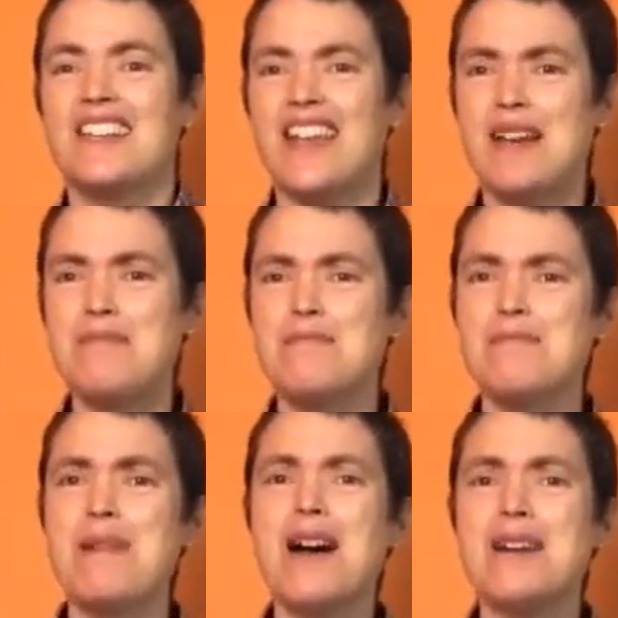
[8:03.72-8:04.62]
Them
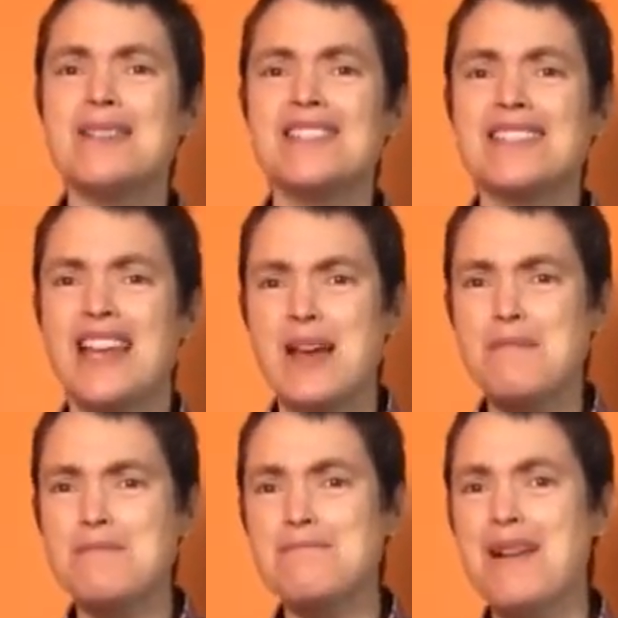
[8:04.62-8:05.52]
bones,
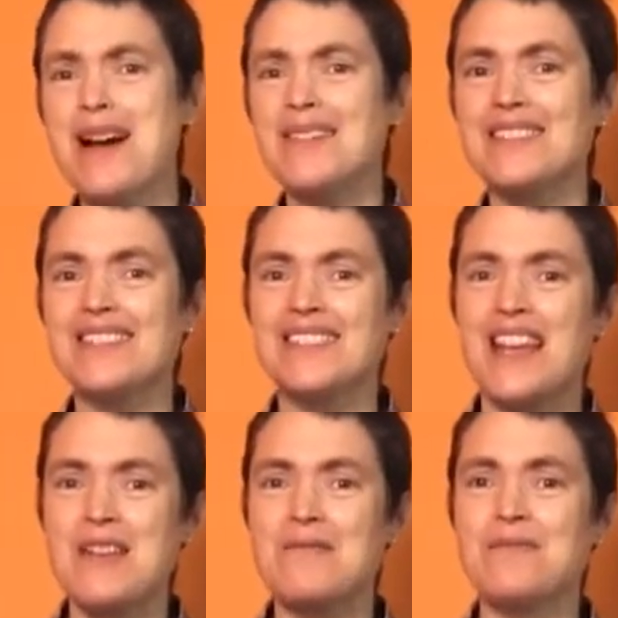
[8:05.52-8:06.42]
them bones,
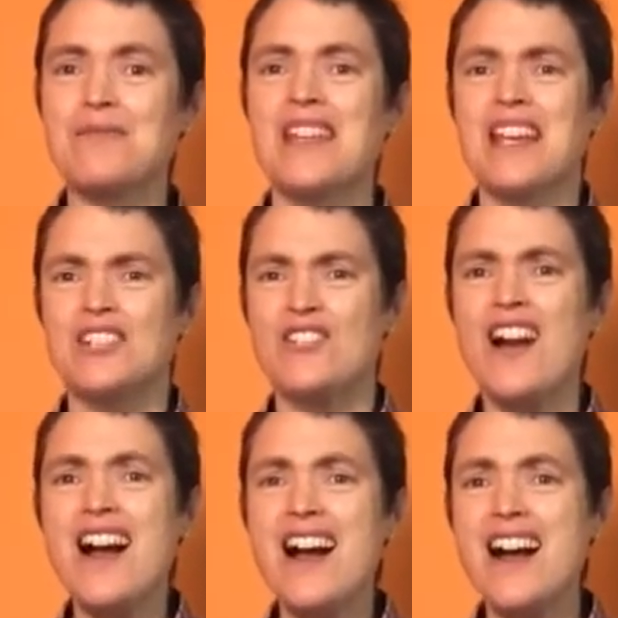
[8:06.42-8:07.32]
them
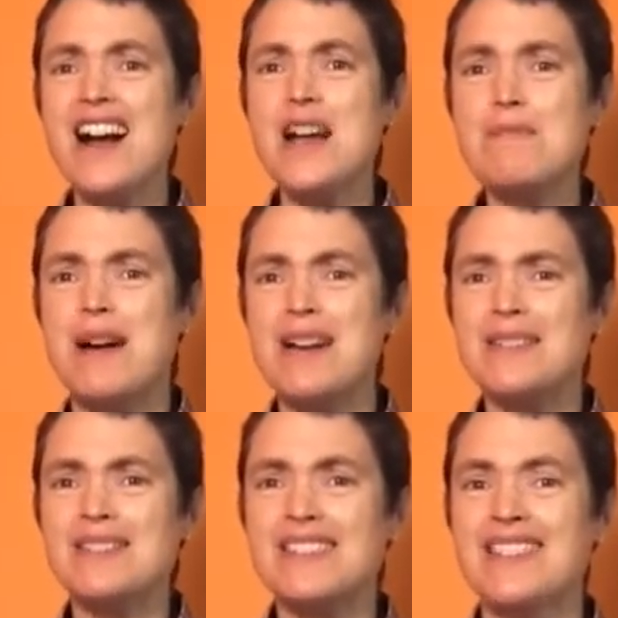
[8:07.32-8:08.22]
dry
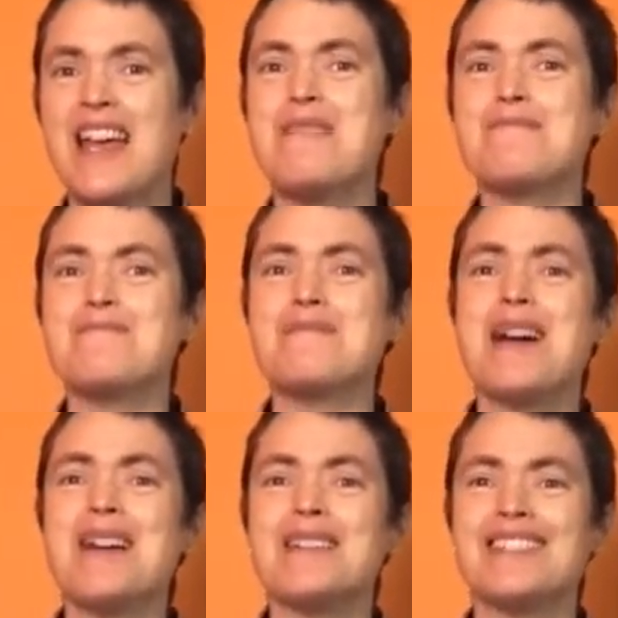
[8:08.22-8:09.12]
bones, them
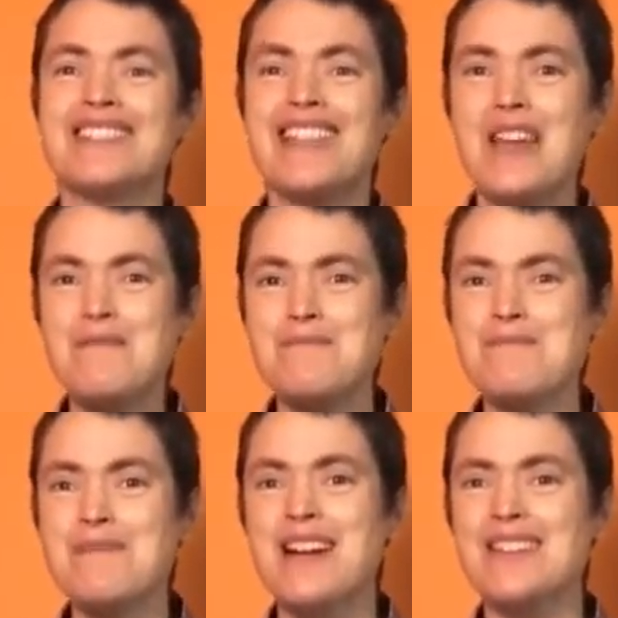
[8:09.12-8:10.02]
bones,
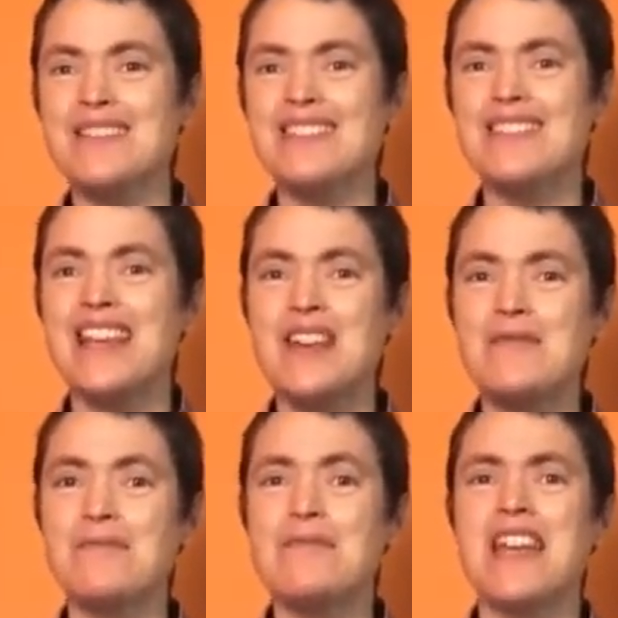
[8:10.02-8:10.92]
them bones,
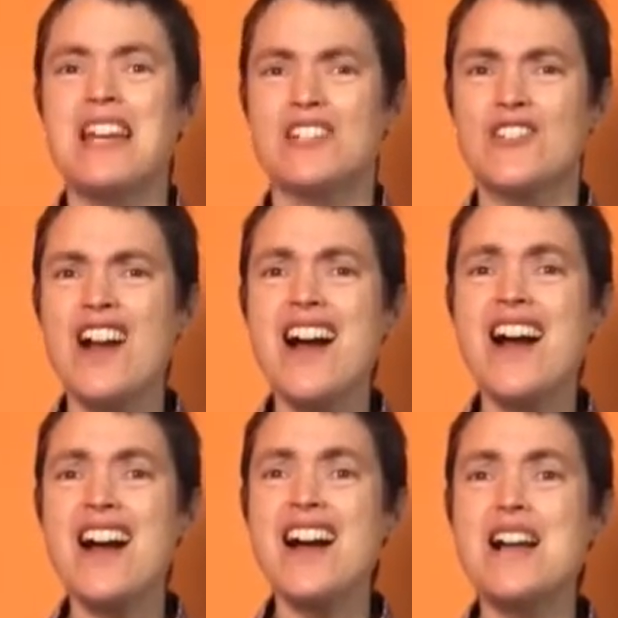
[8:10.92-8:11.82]
them
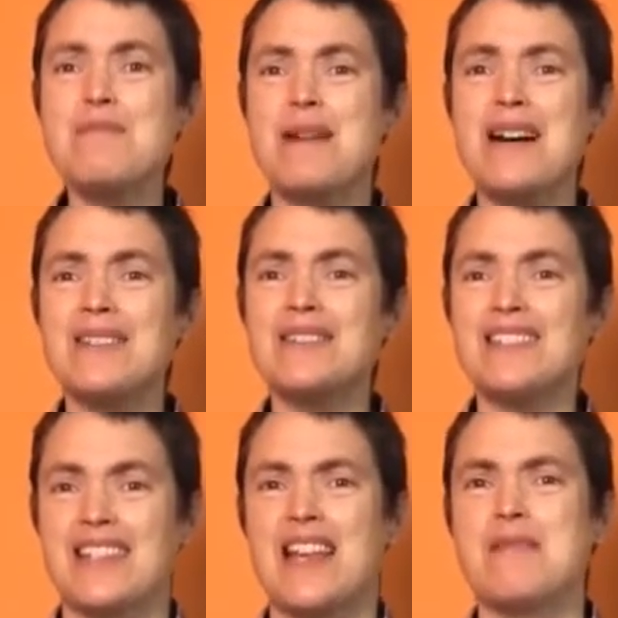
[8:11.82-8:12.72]
dry
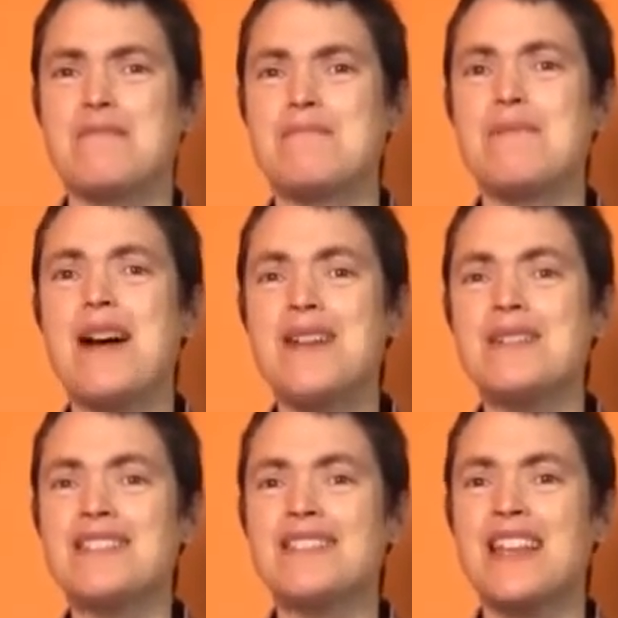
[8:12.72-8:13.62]
bones, them
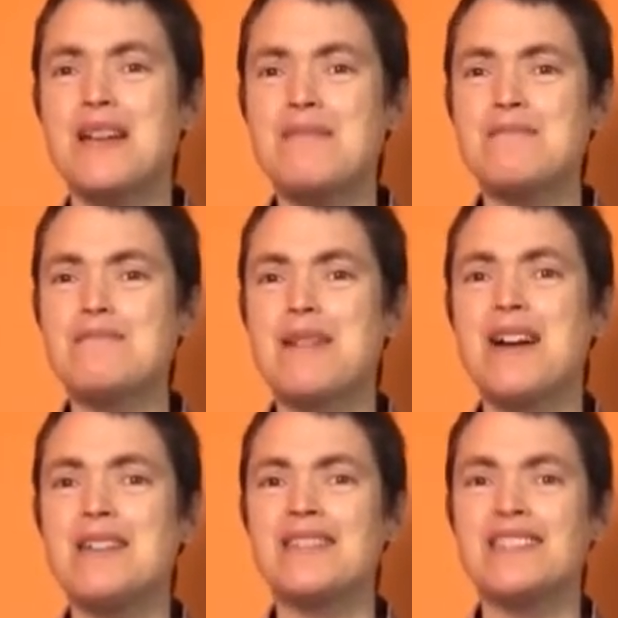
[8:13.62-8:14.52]
bones, them
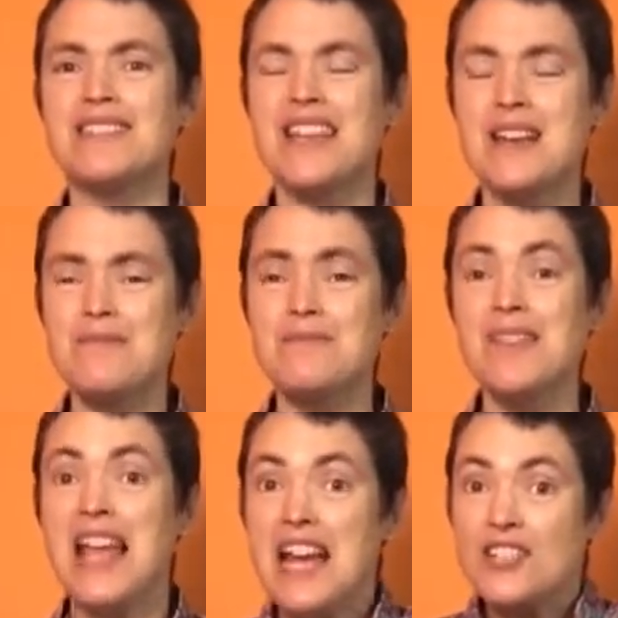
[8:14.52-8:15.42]
bones, them
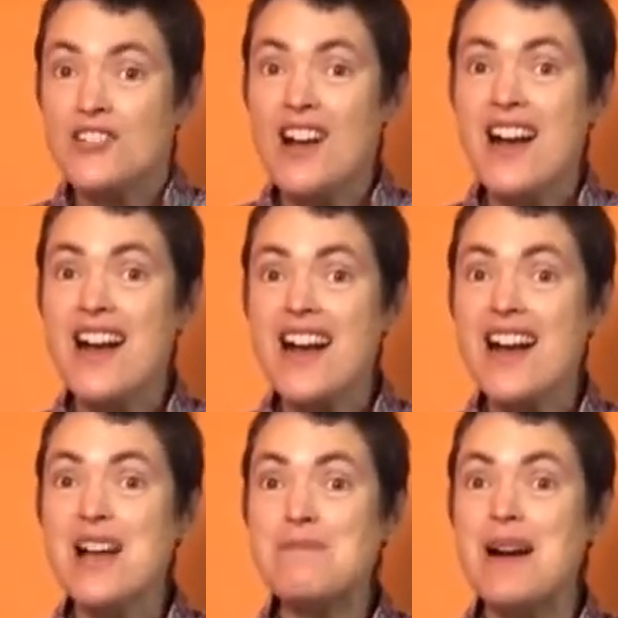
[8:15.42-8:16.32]

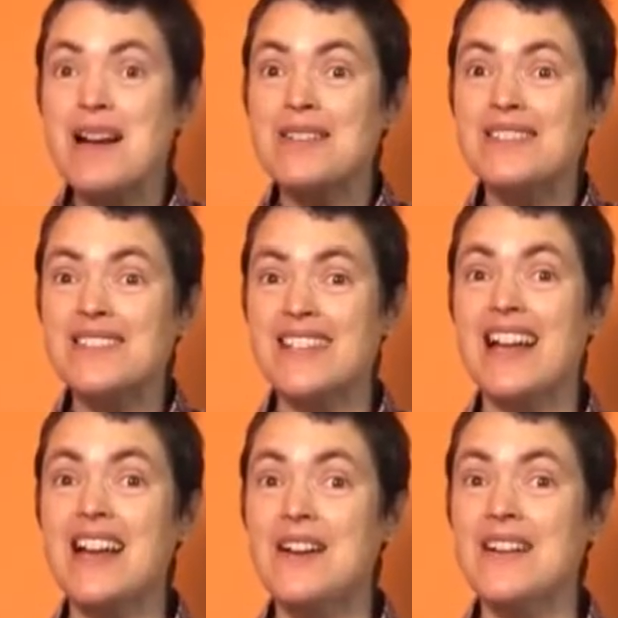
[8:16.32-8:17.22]
dry bones.
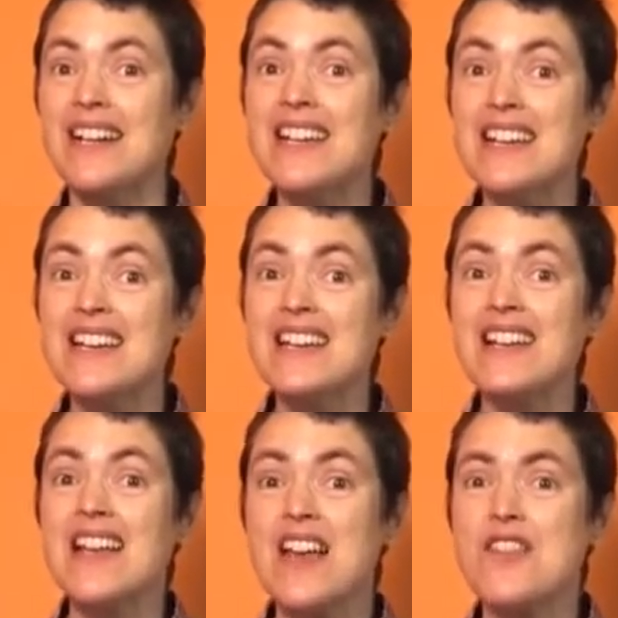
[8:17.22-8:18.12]
Now hear
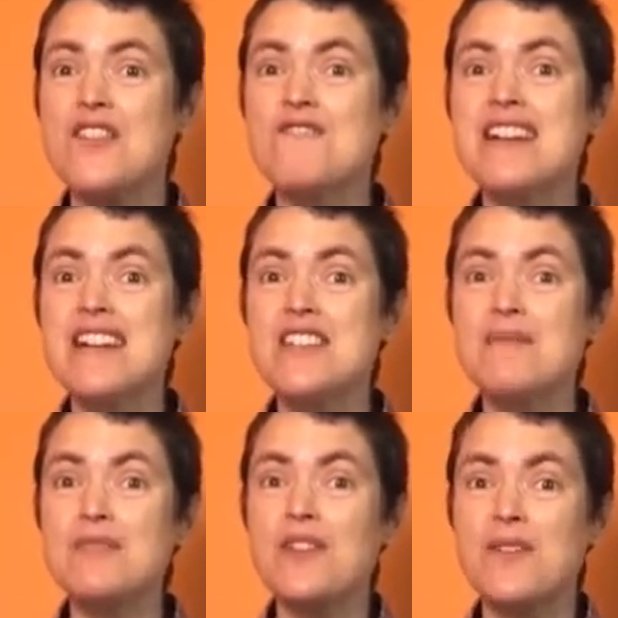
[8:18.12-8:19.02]
the
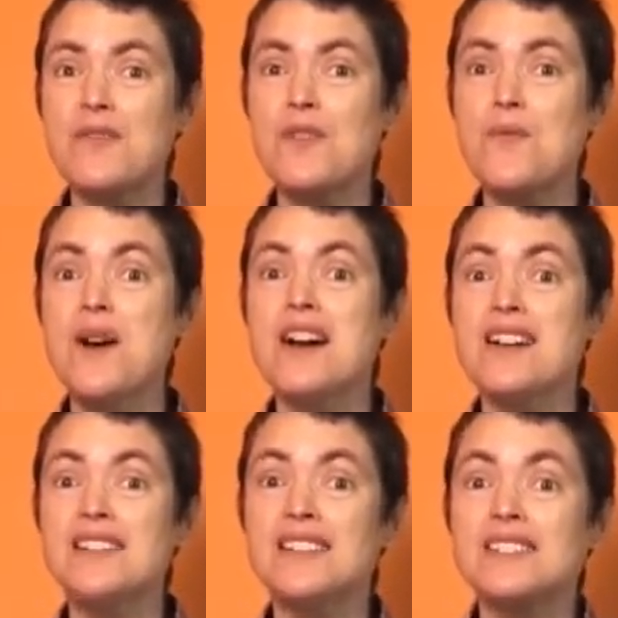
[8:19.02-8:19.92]
rhythms of the
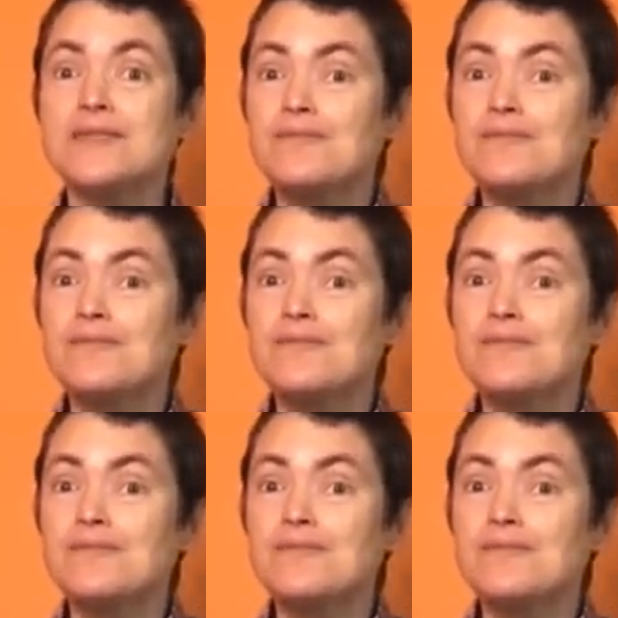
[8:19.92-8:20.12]
world.